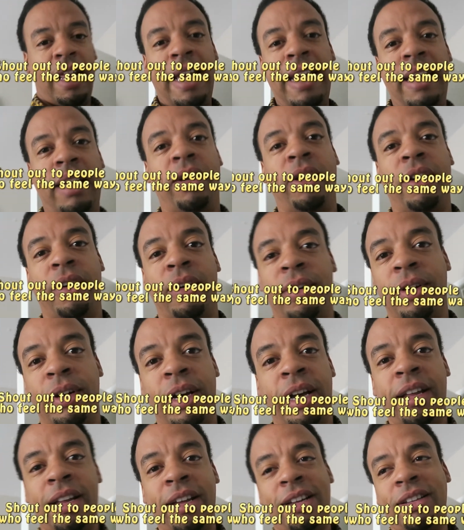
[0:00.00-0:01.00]
I like it here.
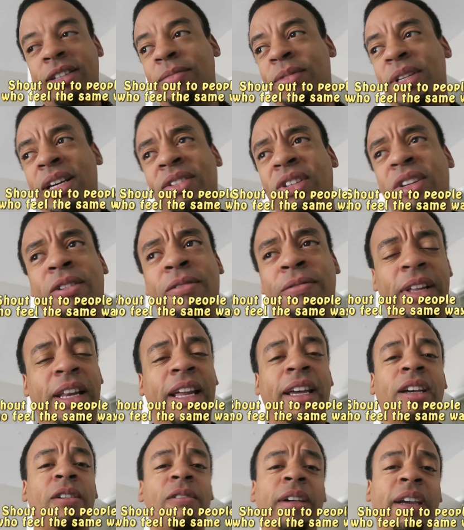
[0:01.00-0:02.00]
I, I, sometimes I don't feel
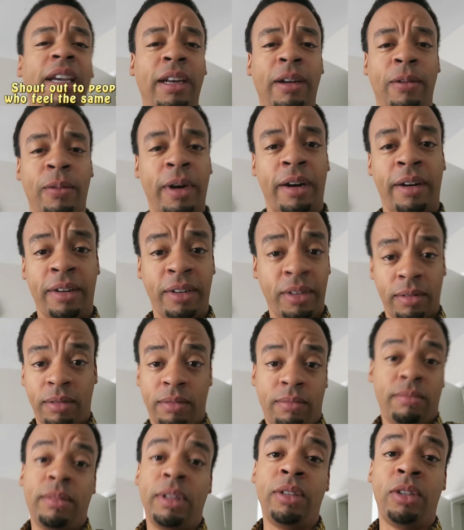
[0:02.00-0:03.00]
like going anywhere, and
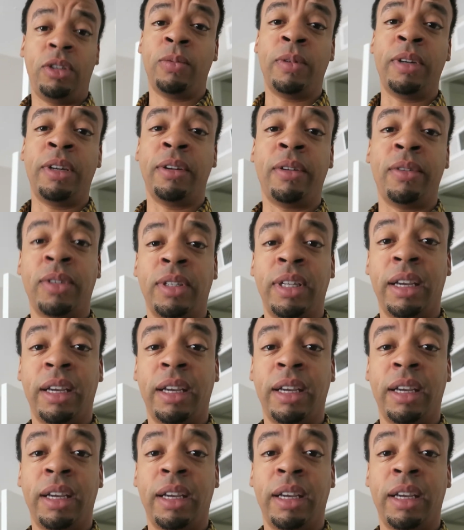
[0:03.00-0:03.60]
this is one of those